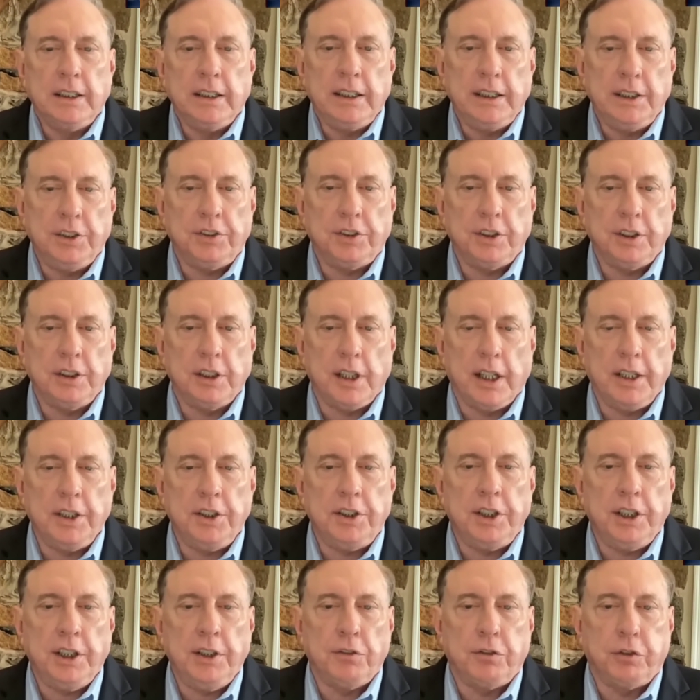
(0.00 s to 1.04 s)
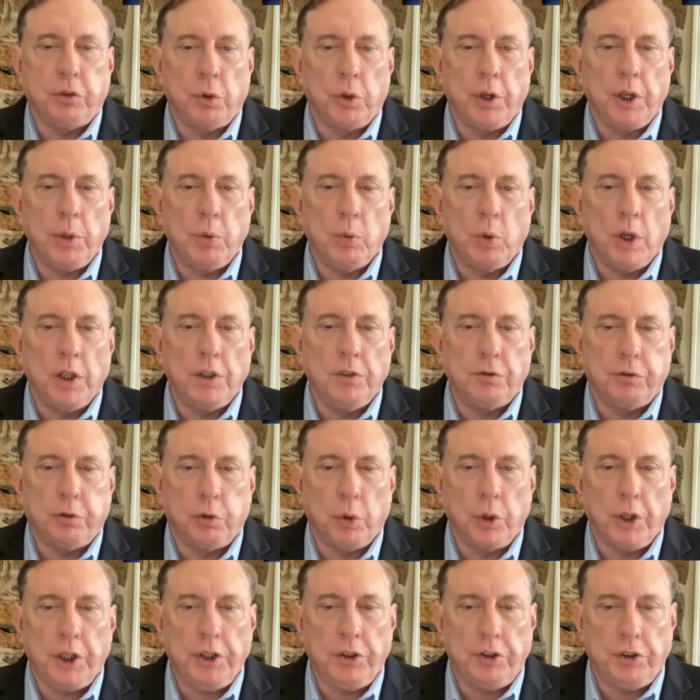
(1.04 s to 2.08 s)
is in
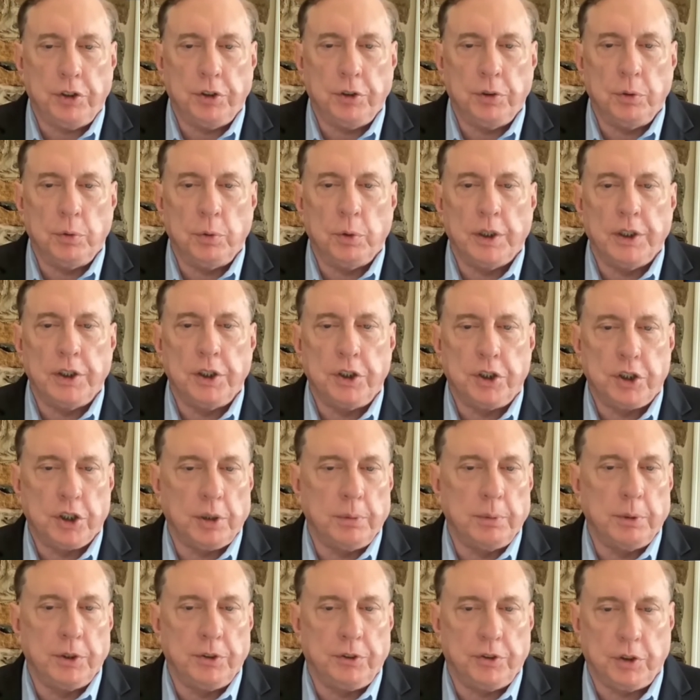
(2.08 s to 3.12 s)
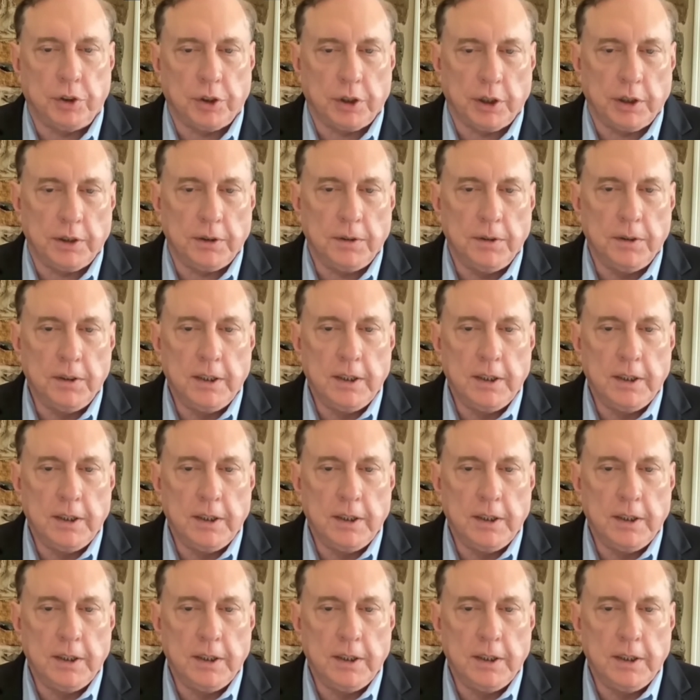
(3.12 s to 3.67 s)
1941-42, when the Germans took it.